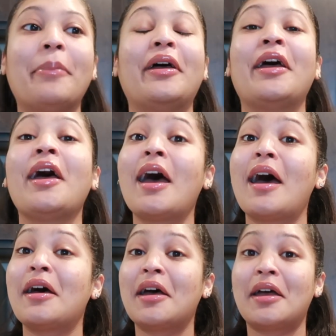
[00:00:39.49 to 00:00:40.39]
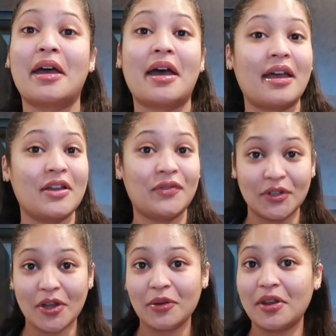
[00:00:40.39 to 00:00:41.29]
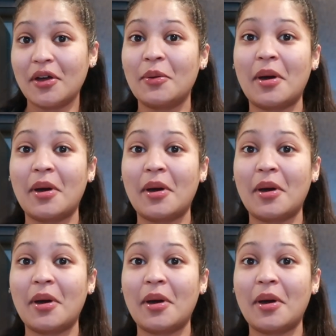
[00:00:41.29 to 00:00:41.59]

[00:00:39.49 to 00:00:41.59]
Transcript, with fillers: But if you don't know,